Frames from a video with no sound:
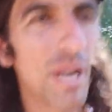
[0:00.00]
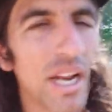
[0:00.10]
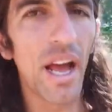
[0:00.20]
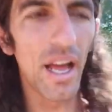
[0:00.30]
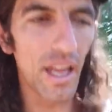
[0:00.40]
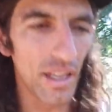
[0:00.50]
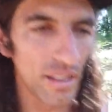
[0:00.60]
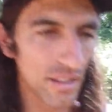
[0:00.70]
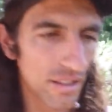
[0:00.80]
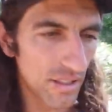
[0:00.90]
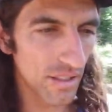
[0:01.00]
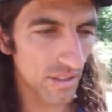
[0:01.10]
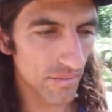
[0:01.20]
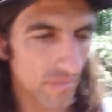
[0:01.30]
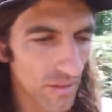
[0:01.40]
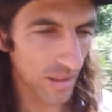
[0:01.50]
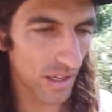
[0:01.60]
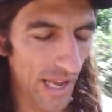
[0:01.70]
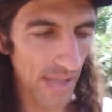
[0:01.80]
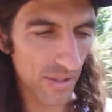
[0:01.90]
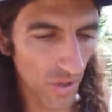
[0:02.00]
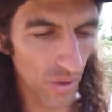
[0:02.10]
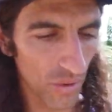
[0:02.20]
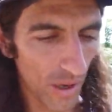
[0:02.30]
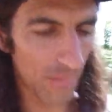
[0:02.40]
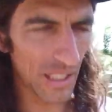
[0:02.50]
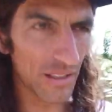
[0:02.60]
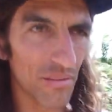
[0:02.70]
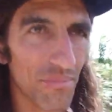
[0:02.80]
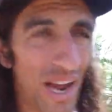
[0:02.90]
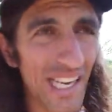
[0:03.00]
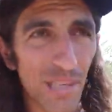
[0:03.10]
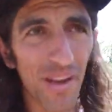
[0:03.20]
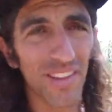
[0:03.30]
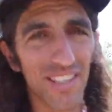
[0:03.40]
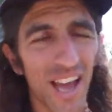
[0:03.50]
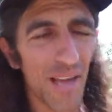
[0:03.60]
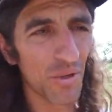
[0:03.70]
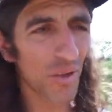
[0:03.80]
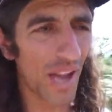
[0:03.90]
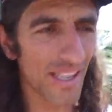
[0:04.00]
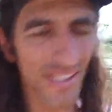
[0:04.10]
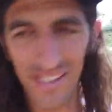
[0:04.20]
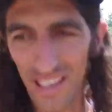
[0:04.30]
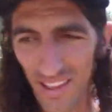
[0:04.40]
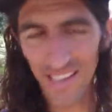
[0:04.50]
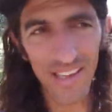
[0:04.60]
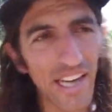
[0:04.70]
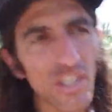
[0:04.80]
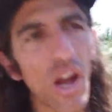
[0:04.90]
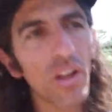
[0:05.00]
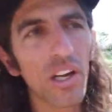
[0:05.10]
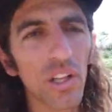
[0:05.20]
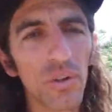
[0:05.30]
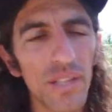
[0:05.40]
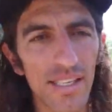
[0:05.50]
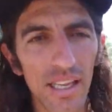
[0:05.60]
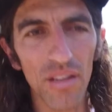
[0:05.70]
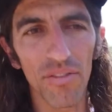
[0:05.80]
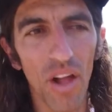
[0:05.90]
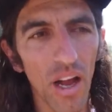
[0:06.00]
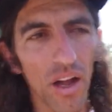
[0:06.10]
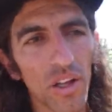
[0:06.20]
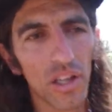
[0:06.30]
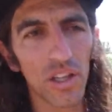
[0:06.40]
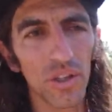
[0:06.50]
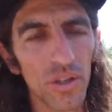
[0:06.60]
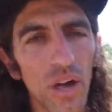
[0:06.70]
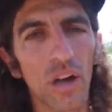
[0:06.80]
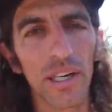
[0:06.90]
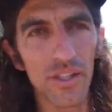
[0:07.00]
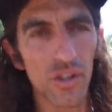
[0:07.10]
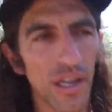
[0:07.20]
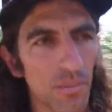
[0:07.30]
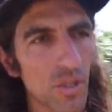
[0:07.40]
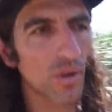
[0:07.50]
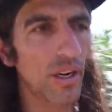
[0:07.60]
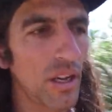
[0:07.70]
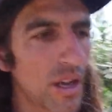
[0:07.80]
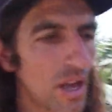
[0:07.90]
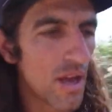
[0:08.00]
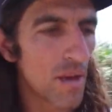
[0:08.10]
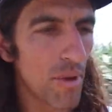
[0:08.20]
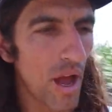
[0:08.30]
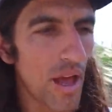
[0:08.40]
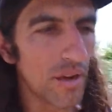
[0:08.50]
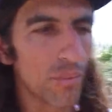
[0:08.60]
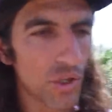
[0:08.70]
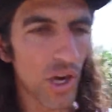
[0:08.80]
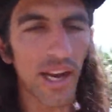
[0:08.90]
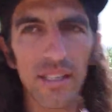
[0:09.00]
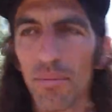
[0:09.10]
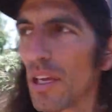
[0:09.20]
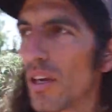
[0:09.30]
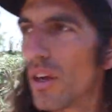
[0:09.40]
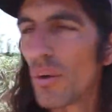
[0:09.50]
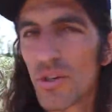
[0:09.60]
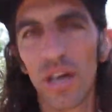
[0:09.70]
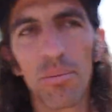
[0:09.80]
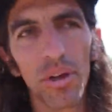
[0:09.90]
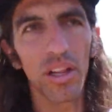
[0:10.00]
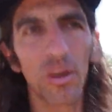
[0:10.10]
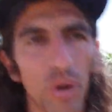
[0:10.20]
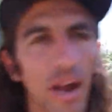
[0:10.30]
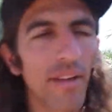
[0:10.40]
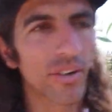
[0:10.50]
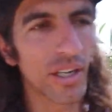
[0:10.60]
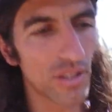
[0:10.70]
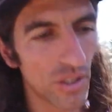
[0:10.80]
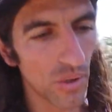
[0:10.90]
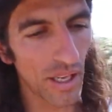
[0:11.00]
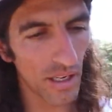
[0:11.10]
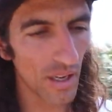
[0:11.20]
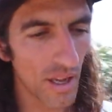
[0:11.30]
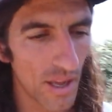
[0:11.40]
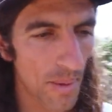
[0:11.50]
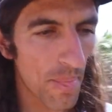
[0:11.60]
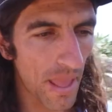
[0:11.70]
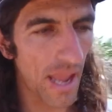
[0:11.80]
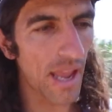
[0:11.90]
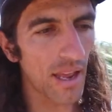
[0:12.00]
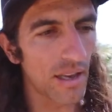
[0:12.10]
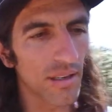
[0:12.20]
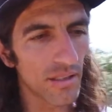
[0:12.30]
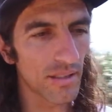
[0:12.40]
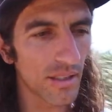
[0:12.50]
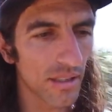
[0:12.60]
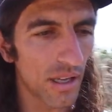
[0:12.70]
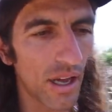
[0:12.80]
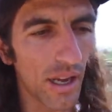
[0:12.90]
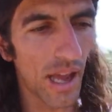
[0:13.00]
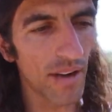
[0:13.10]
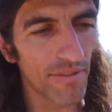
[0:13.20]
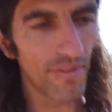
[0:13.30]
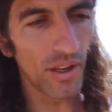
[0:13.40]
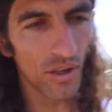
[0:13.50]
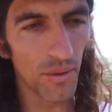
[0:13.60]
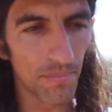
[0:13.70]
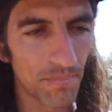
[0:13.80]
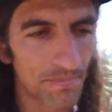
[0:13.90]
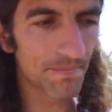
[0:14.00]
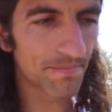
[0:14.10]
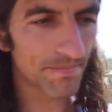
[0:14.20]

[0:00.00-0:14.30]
But yeah, so I mean, I guess by the time you guys see this, actually I'll include this in the vlog. I'll include our Instagram story, but we're trying something new. We're trying to put a little more effort into it and kind of film